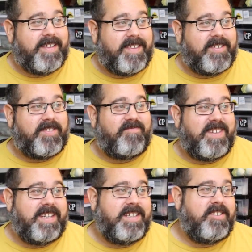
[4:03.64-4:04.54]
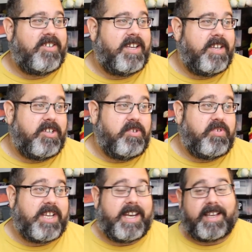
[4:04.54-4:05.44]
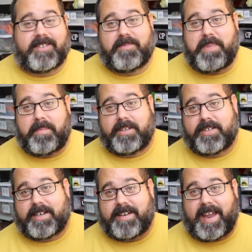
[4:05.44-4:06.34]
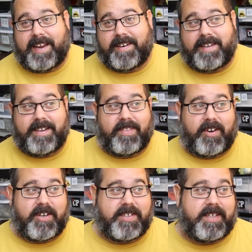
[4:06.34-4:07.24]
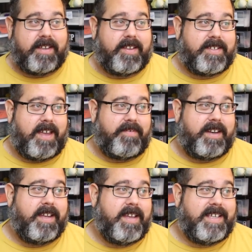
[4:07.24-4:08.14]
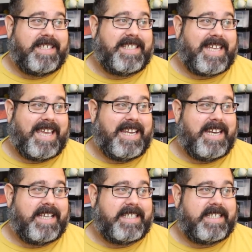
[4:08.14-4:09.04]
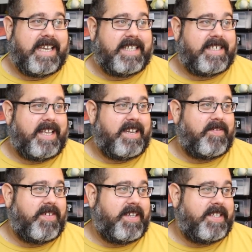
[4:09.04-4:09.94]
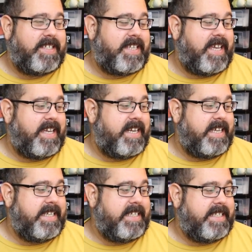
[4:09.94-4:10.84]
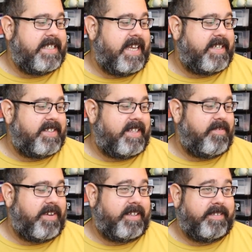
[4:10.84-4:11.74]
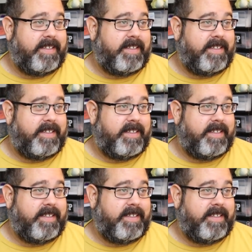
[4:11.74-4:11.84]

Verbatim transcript: This is Vintage Eugenics, published in 1937. Sane Sex Life, Sane Sex Living.